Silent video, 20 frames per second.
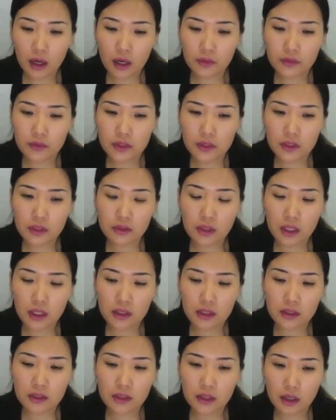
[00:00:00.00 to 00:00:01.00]
after the
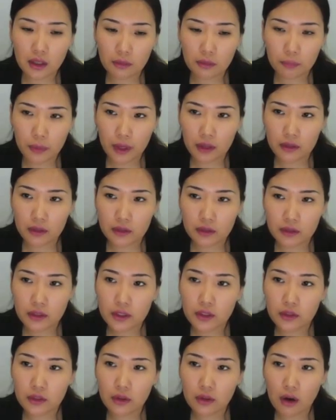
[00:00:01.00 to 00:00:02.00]
running the compiler,
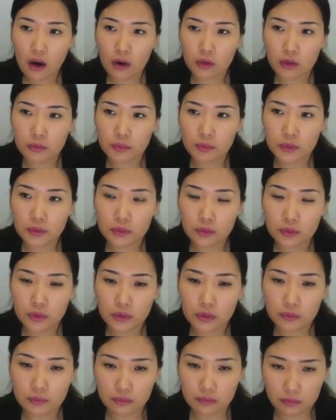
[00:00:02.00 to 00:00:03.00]
your output
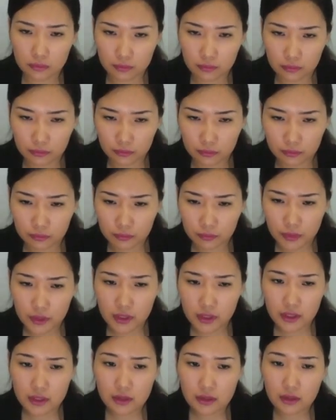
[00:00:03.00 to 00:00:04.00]
will
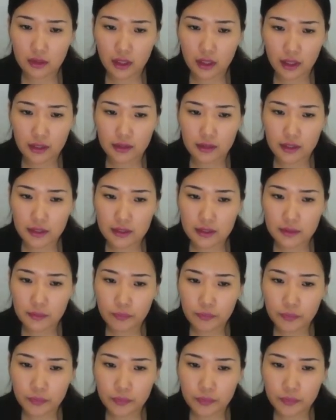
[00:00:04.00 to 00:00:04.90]
be like this.